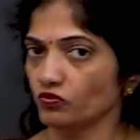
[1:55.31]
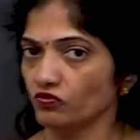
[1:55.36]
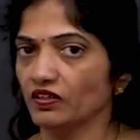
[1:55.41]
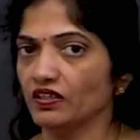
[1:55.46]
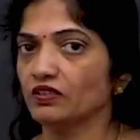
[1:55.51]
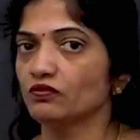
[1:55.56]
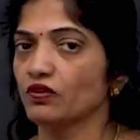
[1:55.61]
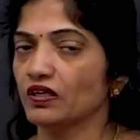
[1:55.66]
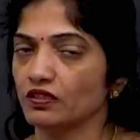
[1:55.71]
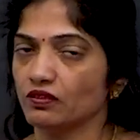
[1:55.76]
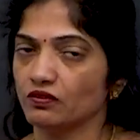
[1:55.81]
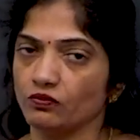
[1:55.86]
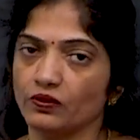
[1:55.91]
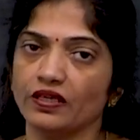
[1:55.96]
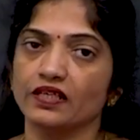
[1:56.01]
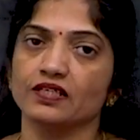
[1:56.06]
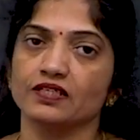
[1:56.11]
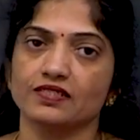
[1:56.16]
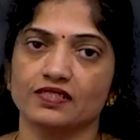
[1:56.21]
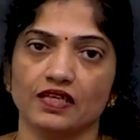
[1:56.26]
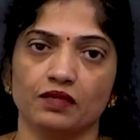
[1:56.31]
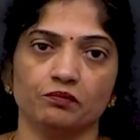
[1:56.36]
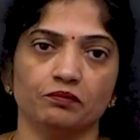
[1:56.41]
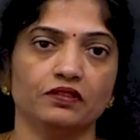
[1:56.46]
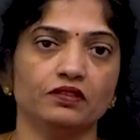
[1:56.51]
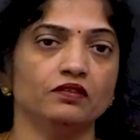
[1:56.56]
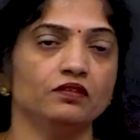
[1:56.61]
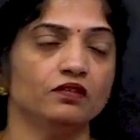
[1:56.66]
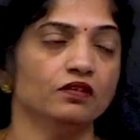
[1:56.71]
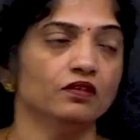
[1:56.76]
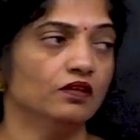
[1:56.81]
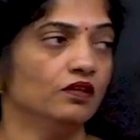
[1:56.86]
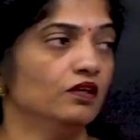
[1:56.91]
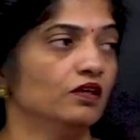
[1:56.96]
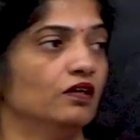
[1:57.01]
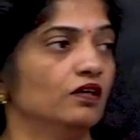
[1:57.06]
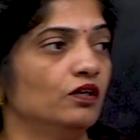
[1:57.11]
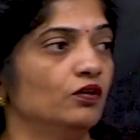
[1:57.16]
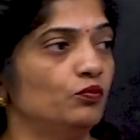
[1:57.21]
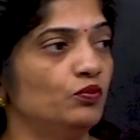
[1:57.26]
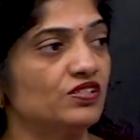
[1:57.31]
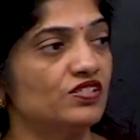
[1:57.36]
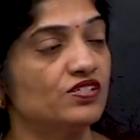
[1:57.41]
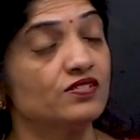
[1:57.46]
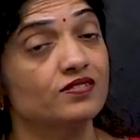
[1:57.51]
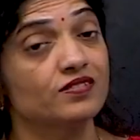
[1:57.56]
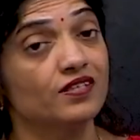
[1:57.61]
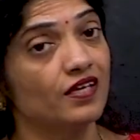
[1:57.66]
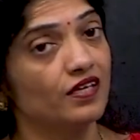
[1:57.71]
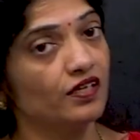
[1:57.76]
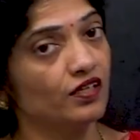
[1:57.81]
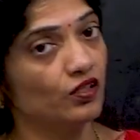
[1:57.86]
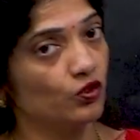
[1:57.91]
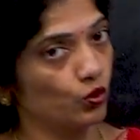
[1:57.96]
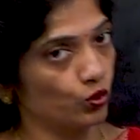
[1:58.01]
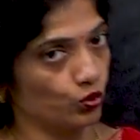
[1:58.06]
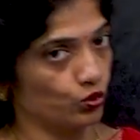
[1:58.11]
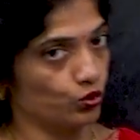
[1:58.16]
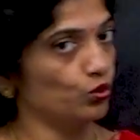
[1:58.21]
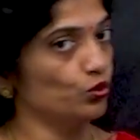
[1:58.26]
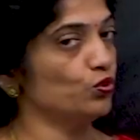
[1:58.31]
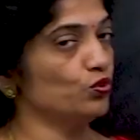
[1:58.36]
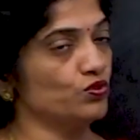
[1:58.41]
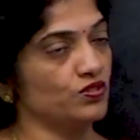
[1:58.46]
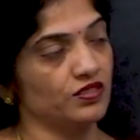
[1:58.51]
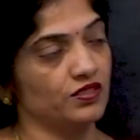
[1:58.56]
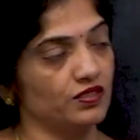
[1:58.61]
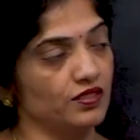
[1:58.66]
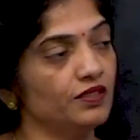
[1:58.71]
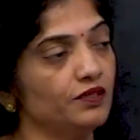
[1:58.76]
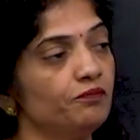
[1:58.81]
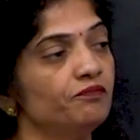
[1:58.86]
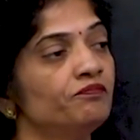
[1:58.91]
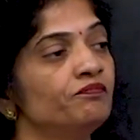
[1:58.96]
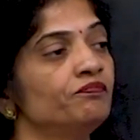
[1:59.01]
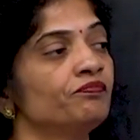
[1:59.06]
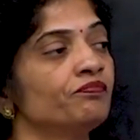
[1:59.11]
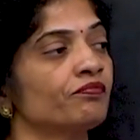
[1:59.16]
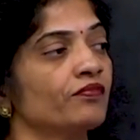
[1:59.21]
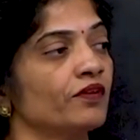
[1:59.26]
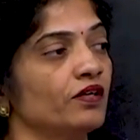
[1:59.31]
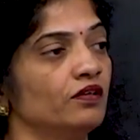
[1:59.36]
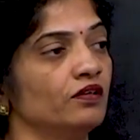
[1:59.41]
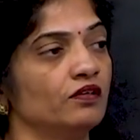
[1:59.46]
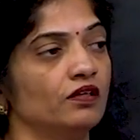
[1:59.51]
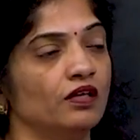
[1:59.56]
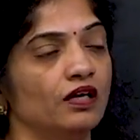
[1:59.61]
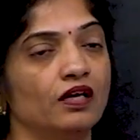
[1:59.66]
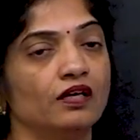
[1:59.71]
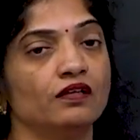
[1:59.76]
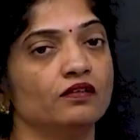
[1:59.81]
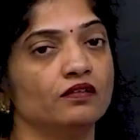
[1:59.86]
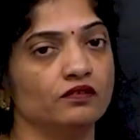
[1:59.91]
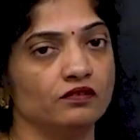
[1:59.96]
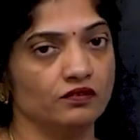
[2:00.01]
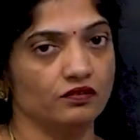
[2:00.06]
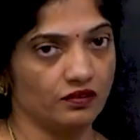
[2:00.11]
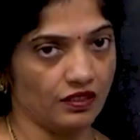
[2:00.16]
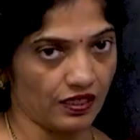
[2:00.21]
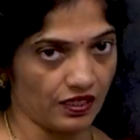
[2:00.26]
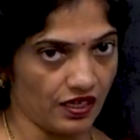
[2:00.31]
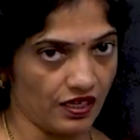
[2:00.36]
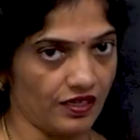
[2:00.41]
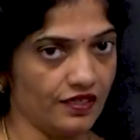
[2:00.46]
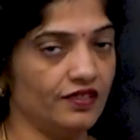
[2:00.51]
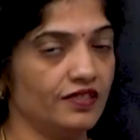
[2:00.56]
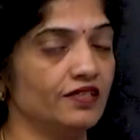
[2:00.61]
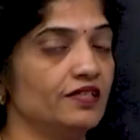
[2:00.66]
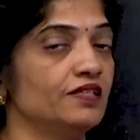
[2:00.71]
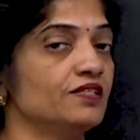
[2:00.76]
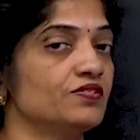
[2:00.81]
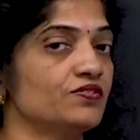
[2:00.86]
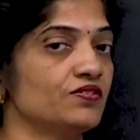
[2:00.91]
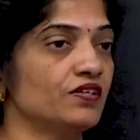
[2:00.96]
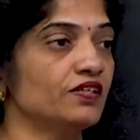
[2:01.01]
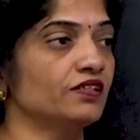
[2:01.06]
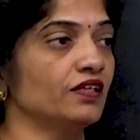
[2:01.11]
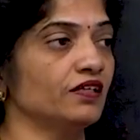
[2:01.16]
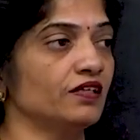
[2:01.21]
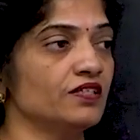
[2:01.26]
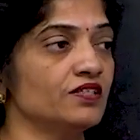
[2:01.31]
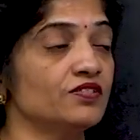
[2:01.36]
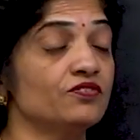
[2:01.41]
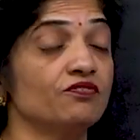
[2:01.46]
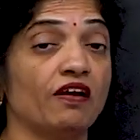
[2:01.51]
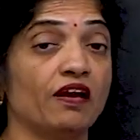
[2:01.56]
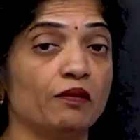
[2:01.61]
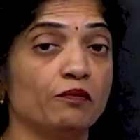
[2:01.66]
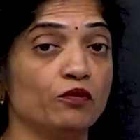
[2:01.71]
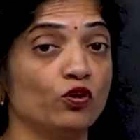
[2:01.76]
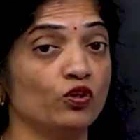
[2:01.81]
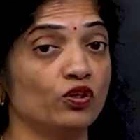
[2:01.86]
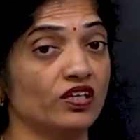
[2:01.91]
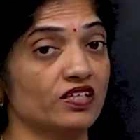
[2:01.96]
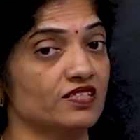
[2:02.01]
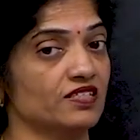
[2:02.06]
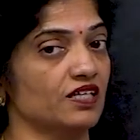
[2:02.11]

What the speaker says: one example which is there in Kotturu city under Rangareddy district, that is Fibrotex